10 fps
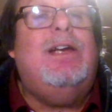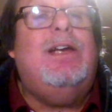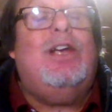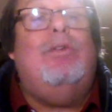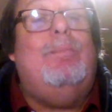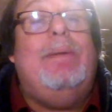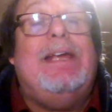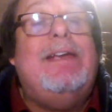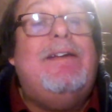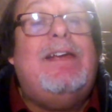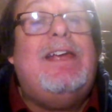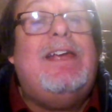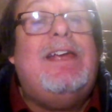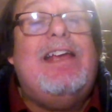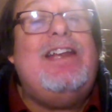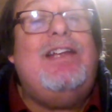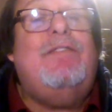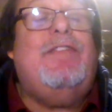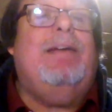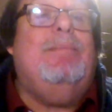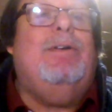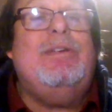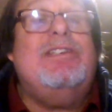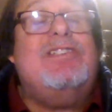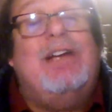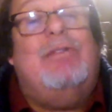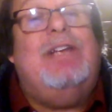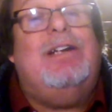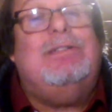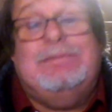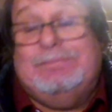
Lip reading: It could be any of them. We just don't know.